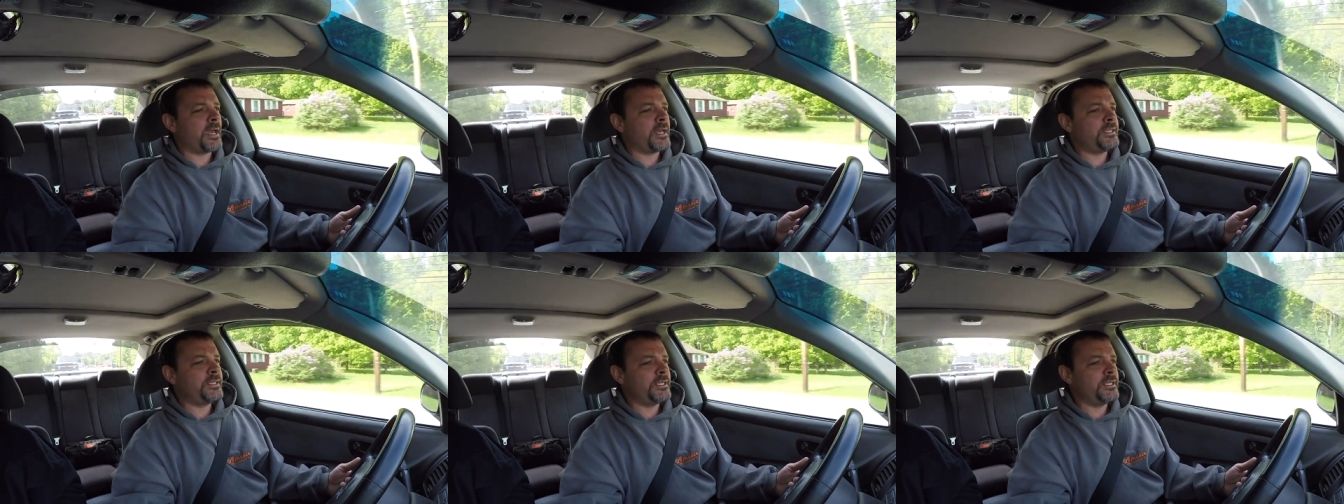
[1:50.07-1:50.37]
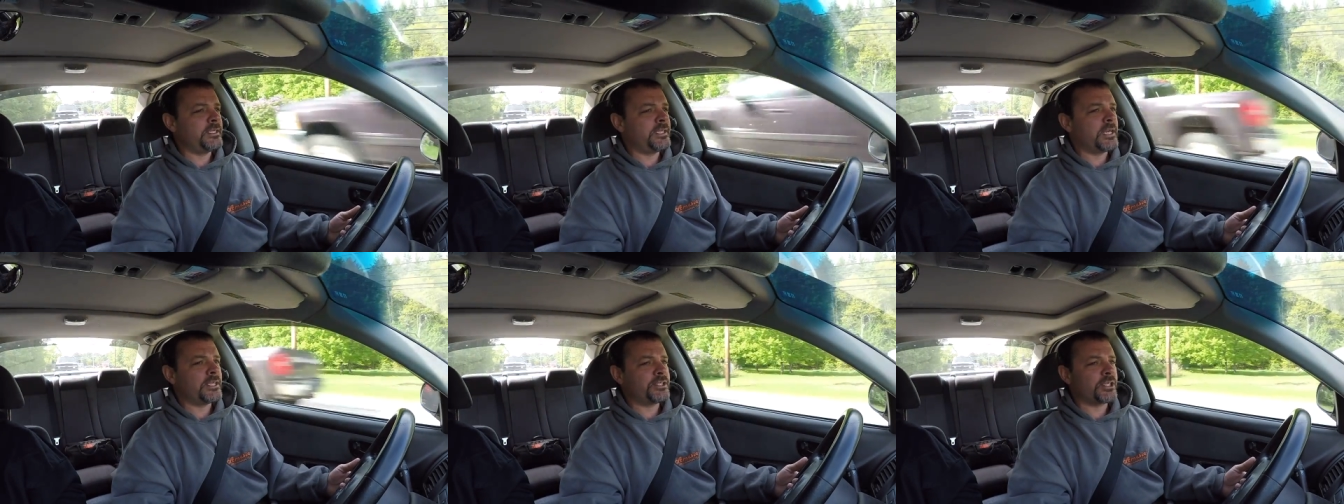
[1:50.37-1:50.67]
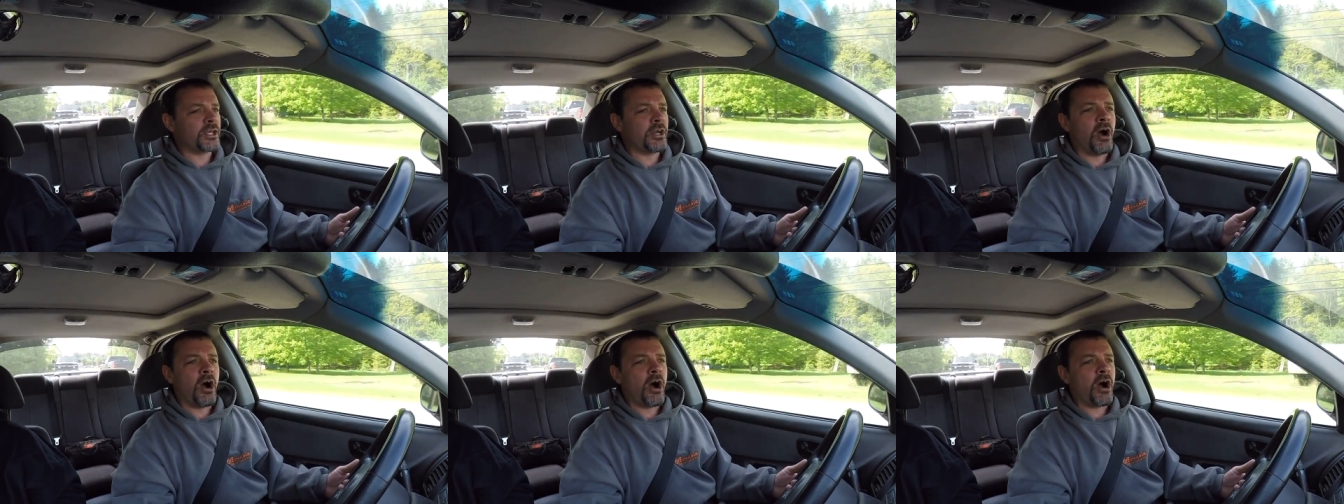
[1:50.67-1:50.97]
I didn't get
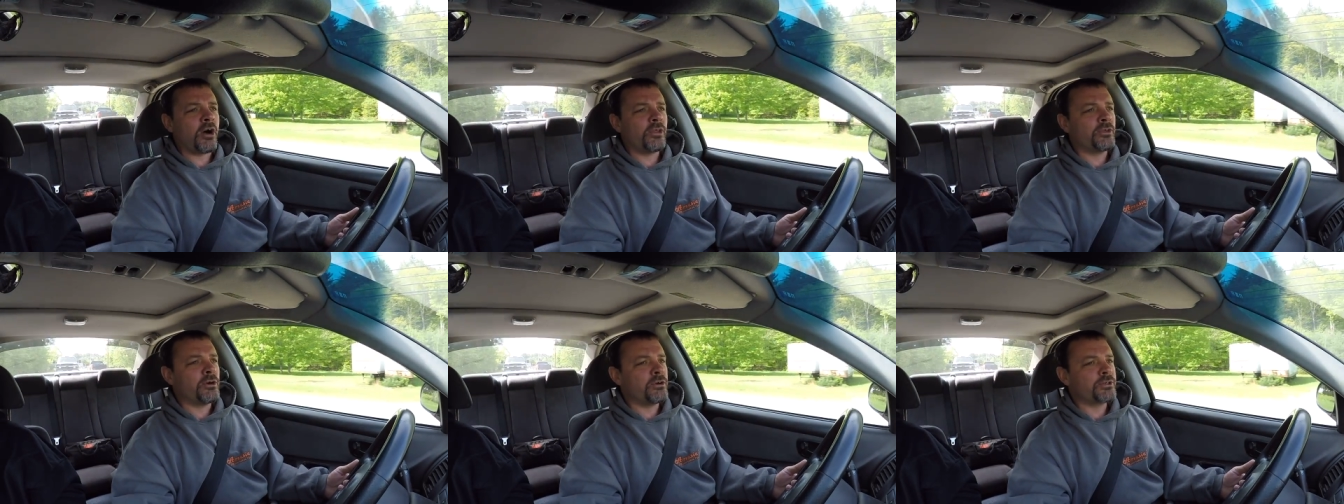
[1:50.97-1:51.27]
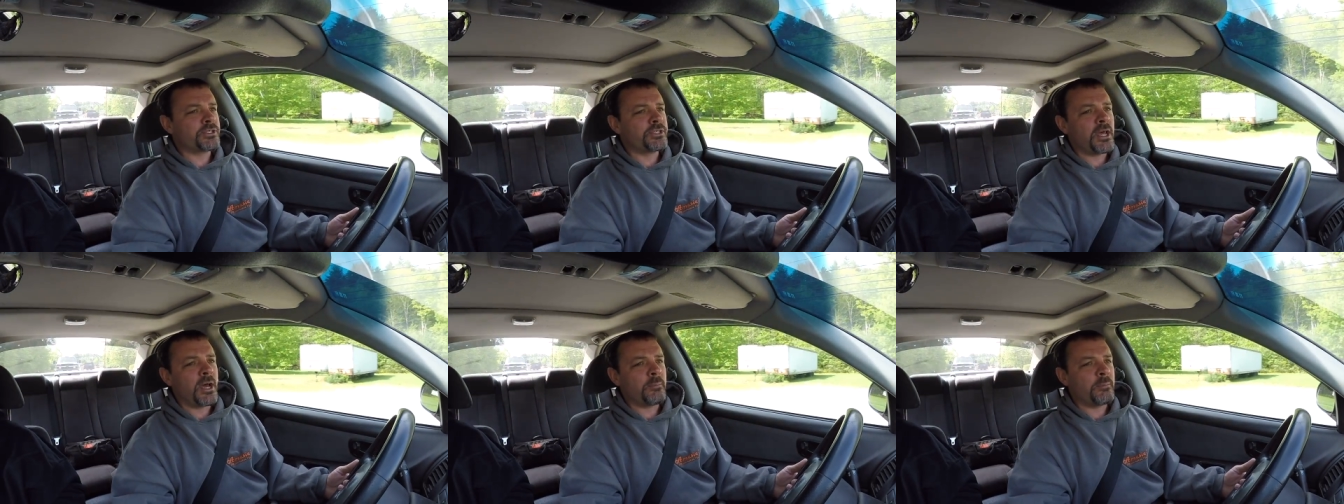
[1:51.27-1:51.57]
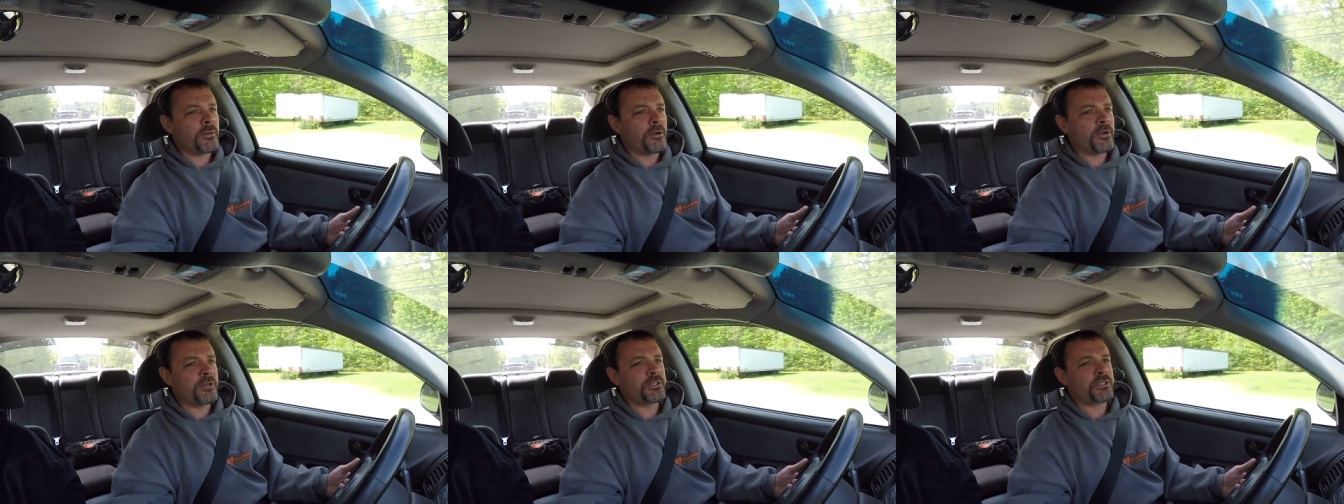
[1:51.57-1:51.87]
to call those
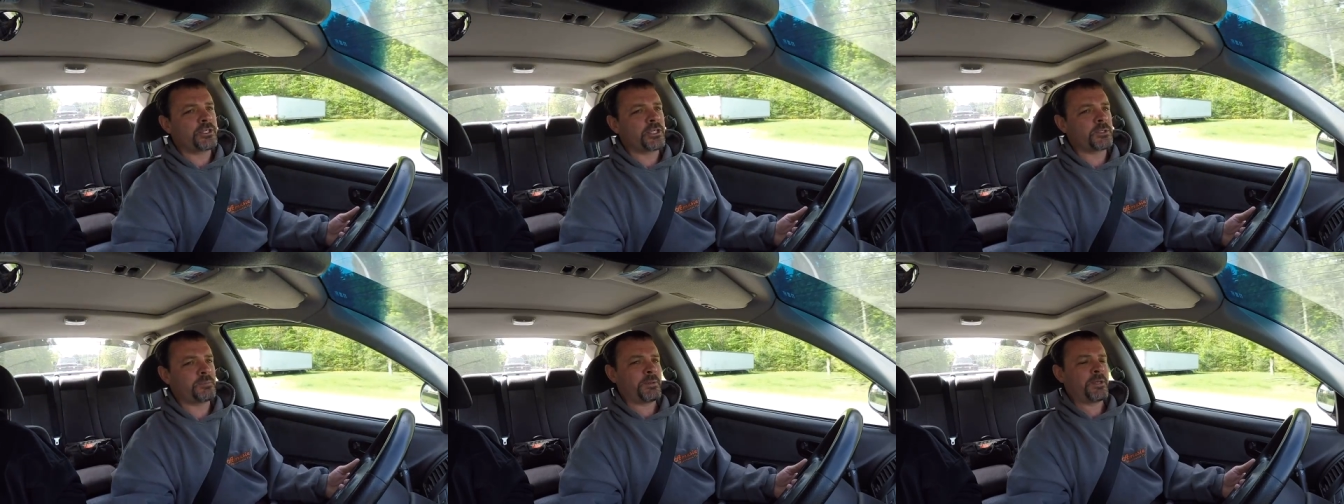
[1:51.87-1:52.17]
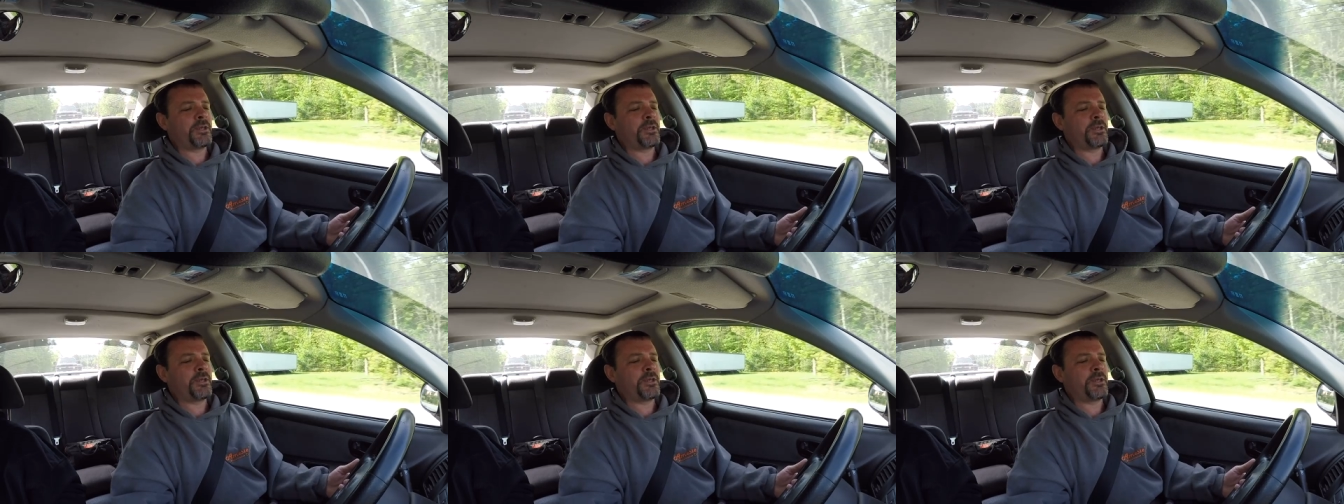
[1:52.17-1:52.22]
numbers just